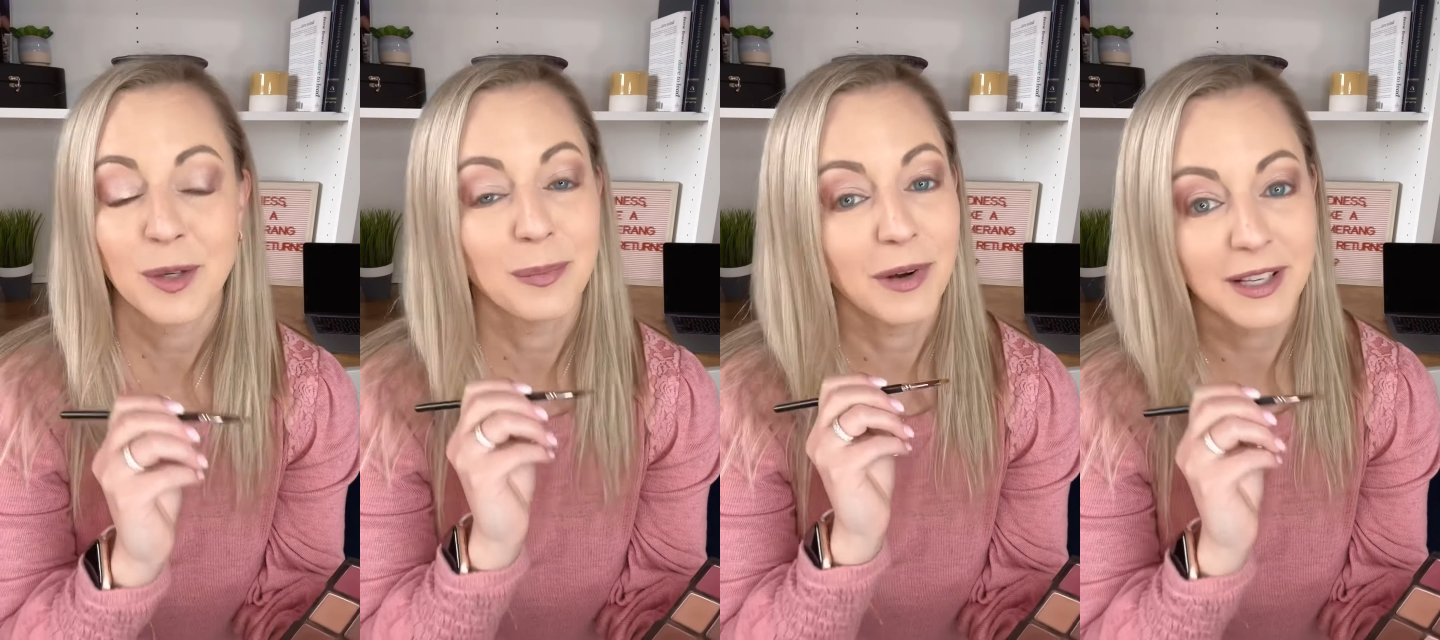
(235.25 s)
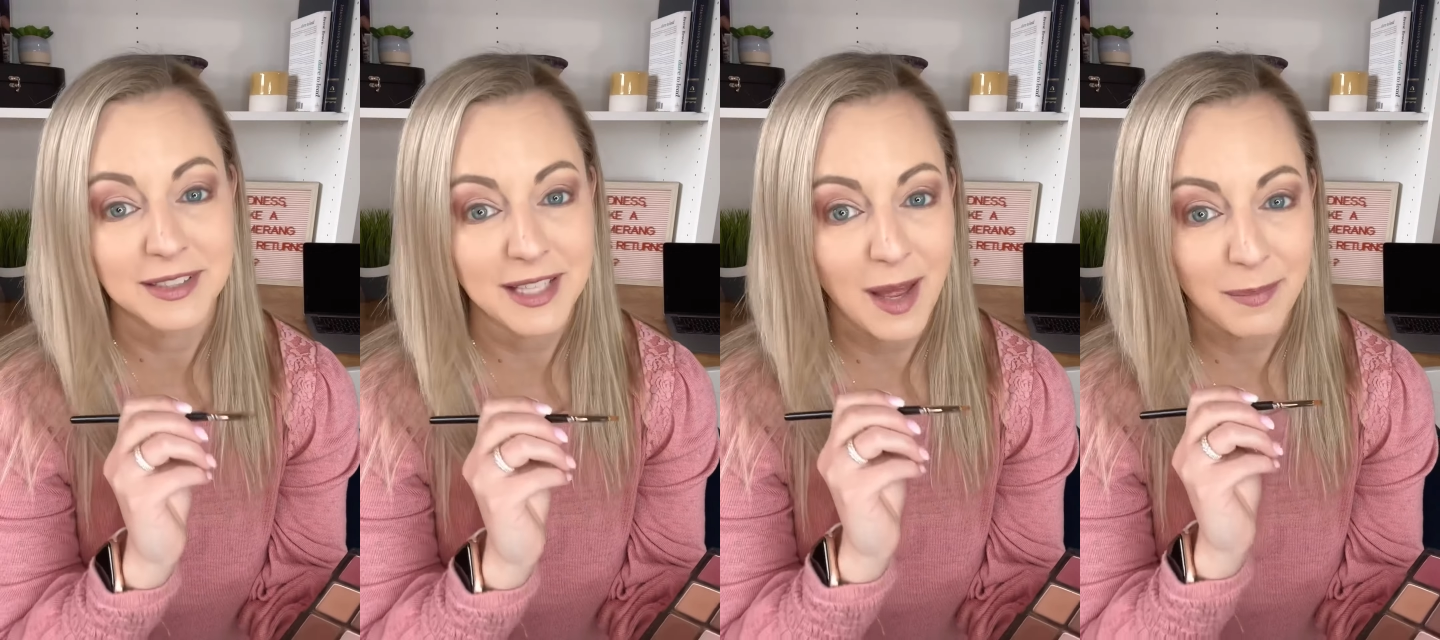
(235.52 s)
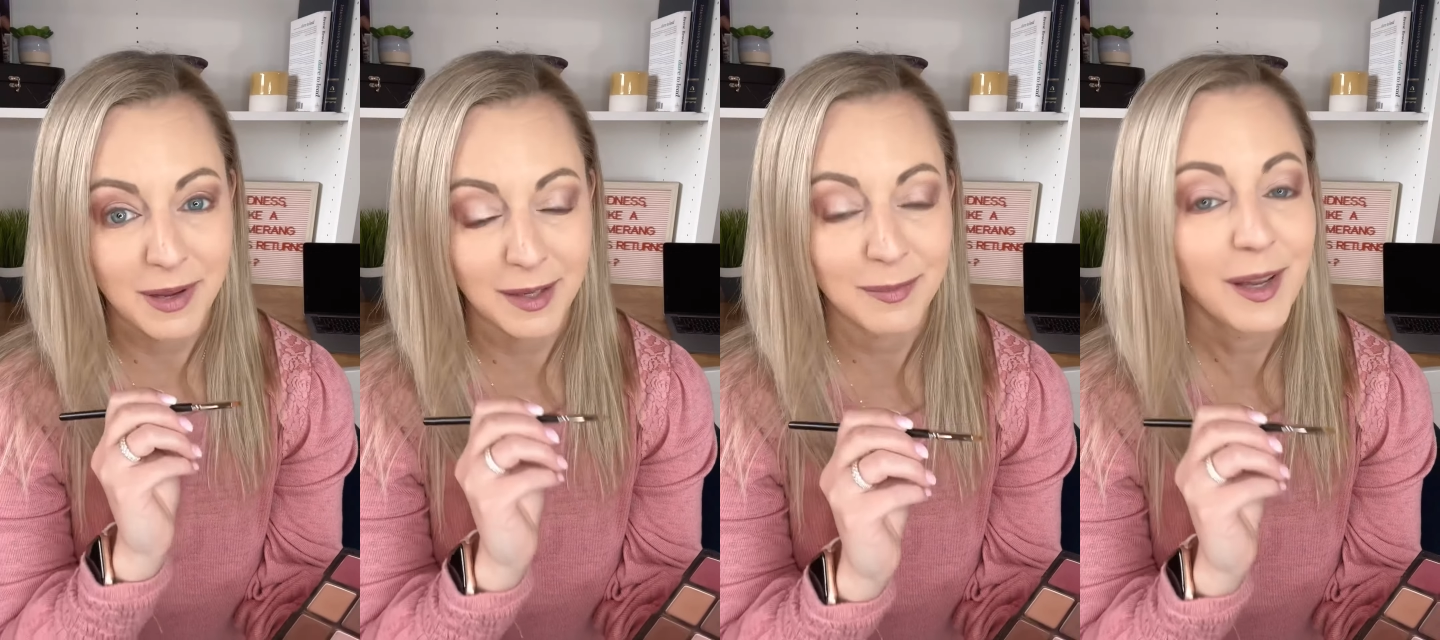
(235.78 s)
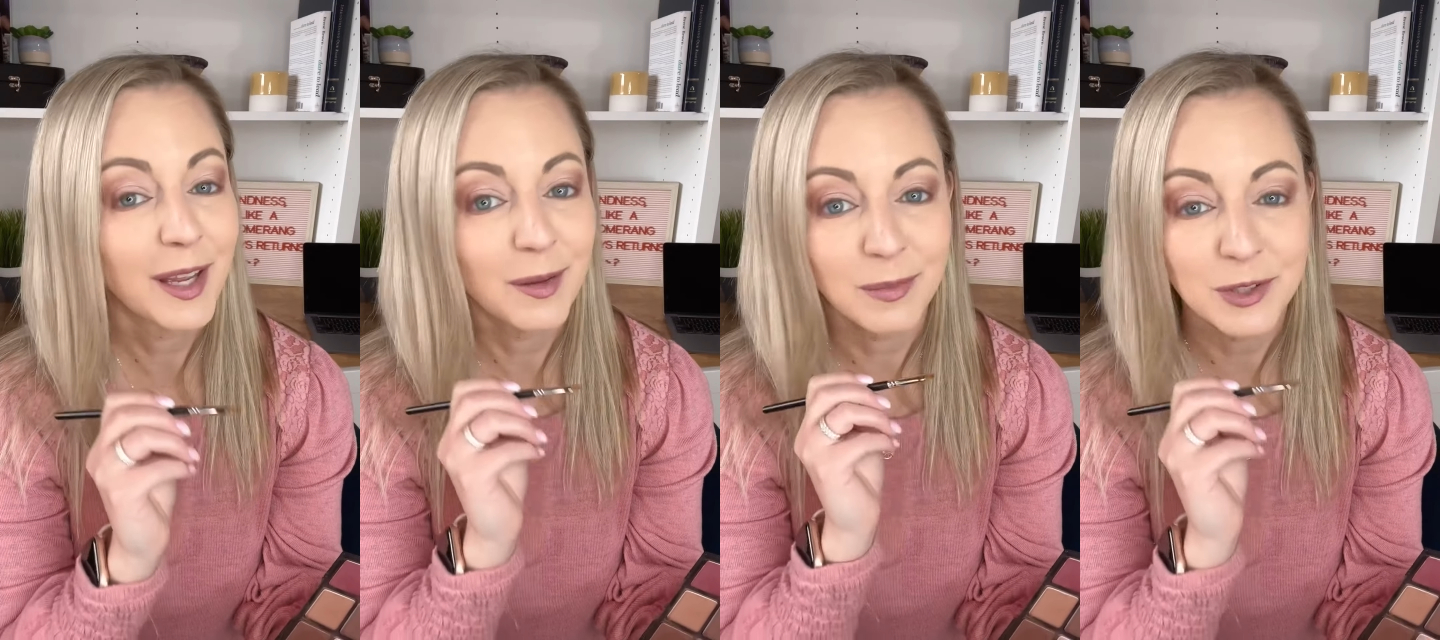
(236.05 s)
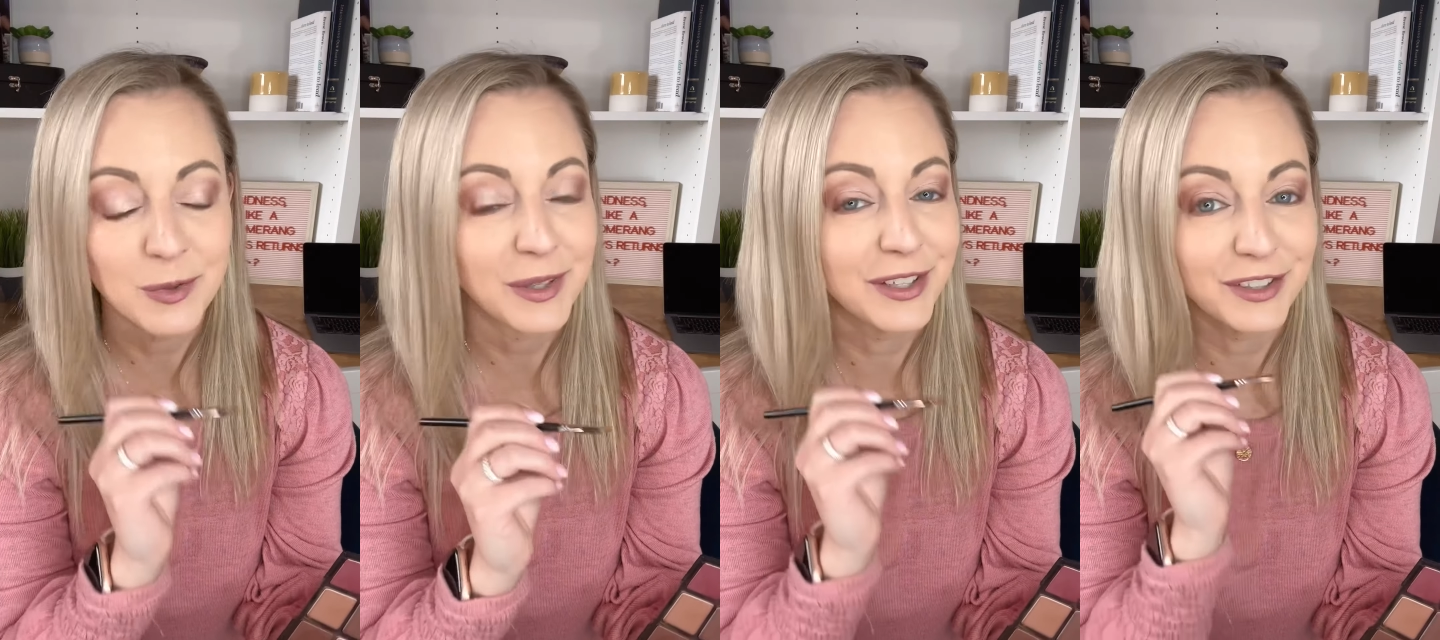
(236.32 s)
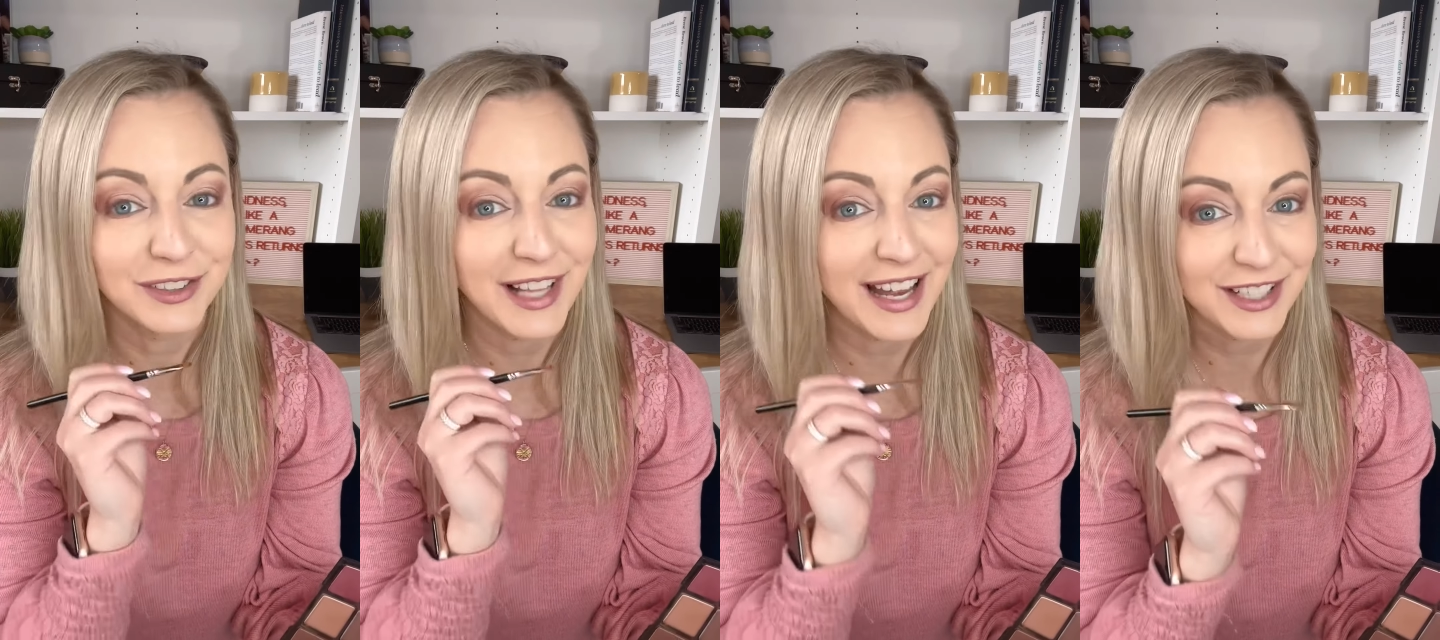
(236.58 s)
press that pigment in between
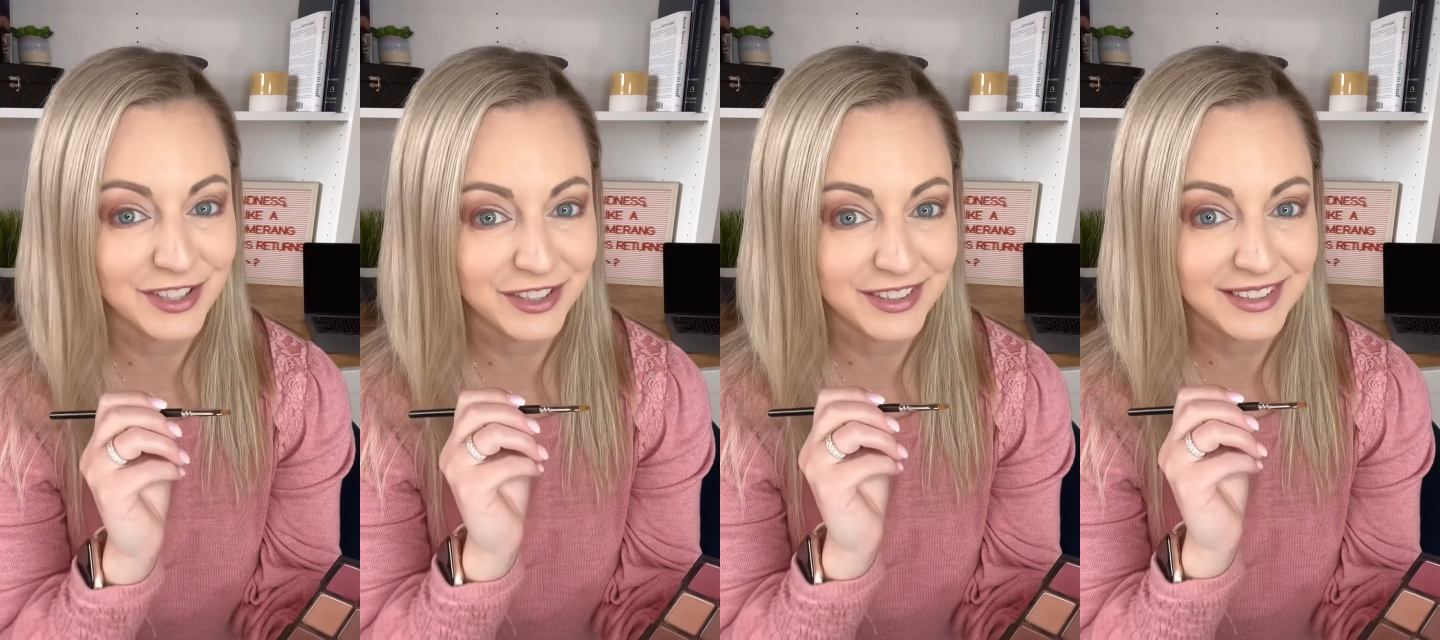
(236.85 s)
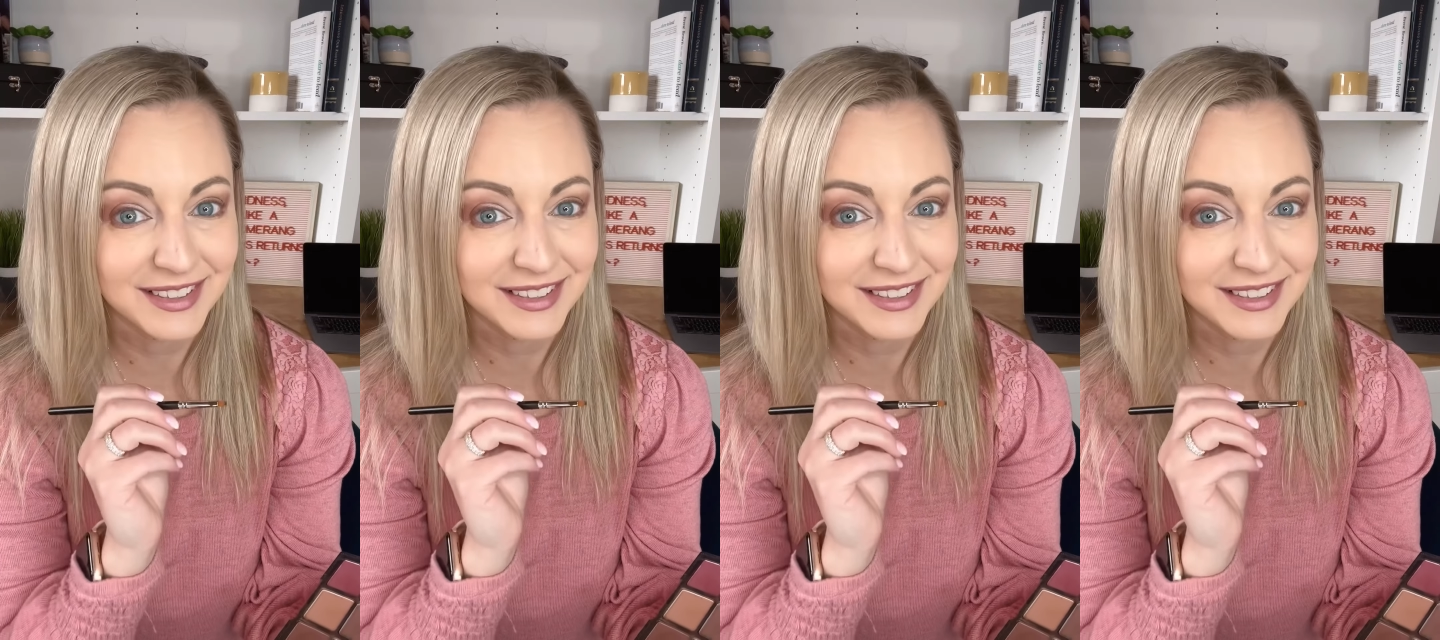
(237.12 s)
your lashes.